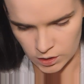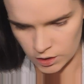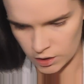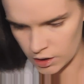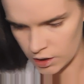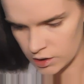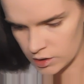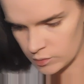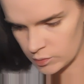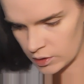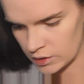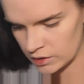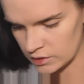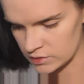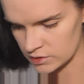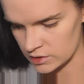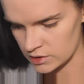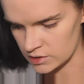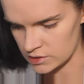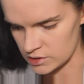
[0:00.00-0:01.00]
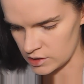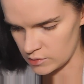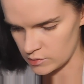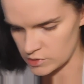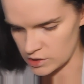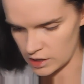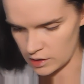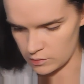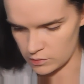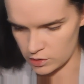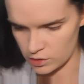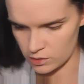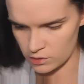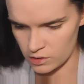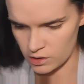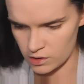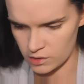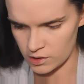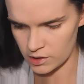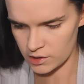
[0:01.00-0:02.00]
Kind of bought these at the same time. They're a
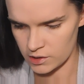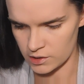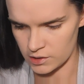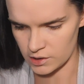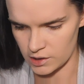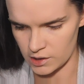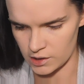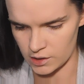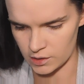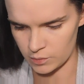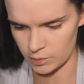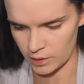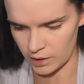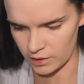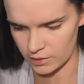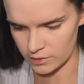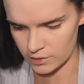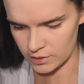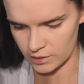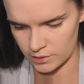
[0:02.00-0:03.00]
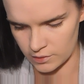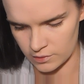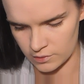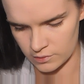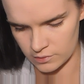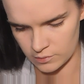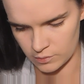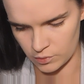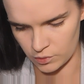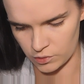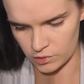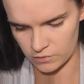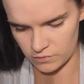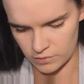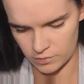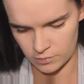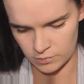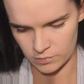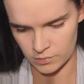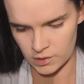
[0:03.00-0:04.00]
lot like the Naked palette, both of
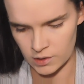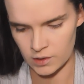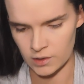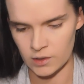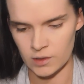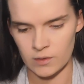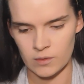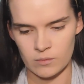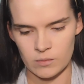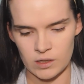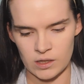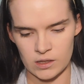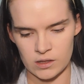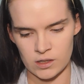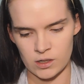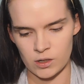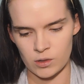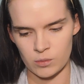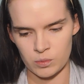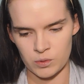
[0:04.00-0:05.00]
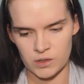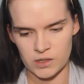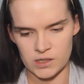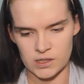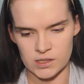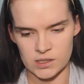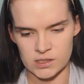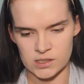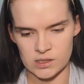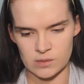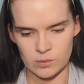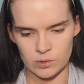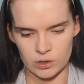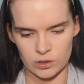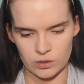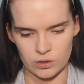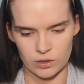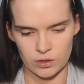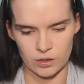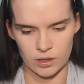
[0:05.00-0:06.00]
them, but they're pretty
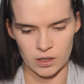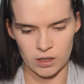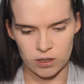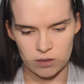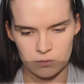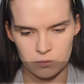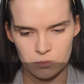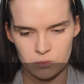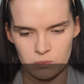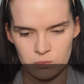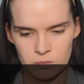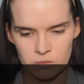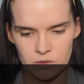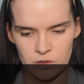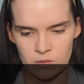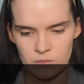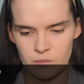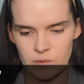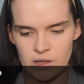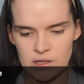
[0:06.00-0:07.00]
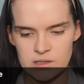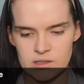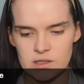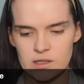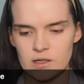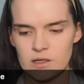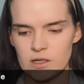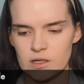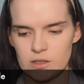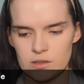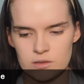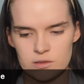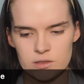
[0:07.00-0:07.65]
similar in their basicness.